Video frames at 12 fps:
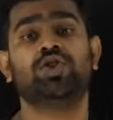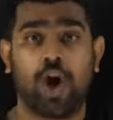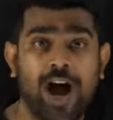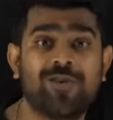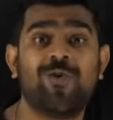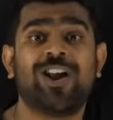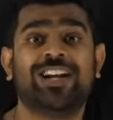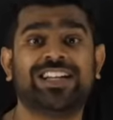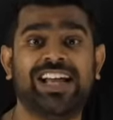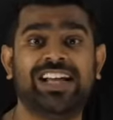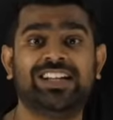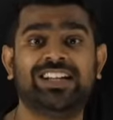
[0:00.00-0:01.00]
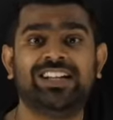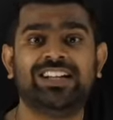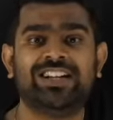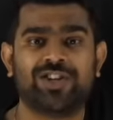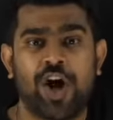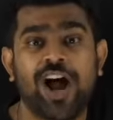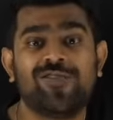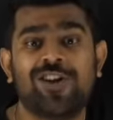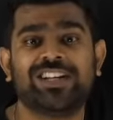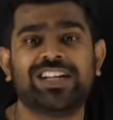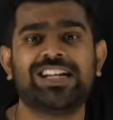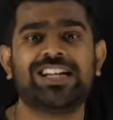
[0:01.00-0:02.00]
is non-volatile.
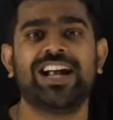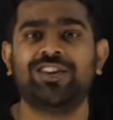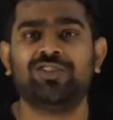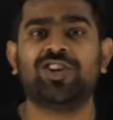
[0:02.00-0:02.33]
Non-volatile na, it